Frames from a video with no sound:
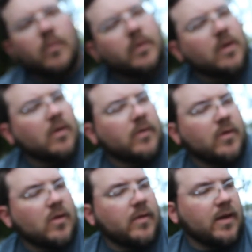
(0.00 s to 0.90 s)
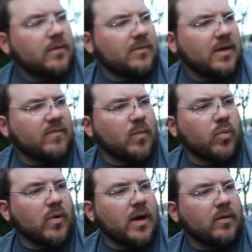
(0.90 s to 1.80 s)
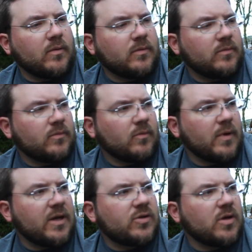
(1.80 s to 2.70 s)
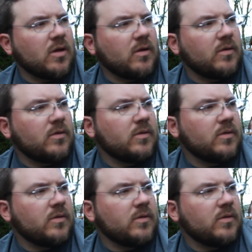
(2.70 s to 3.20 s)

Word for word: what color you call that. Kind of a brown, reddish color.